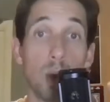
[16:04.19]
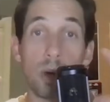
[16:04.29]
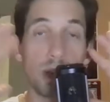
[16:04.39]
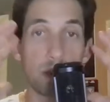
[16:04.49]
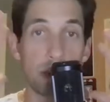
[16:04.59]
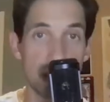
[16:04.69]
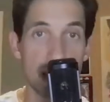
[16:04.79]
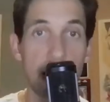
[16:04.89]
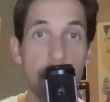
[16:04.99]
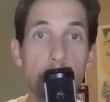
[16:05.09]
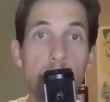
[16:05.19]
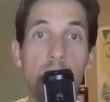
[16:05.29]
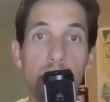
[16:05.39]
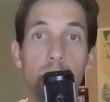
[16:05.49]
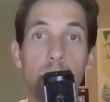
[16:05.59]
Well, it's been the same
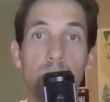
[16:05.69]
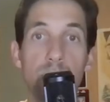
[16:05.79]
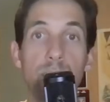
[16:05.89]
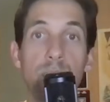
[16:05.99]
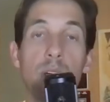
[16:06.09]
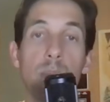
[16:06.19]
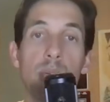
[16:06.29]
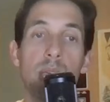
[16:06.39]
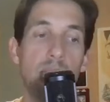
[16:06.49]
model with film.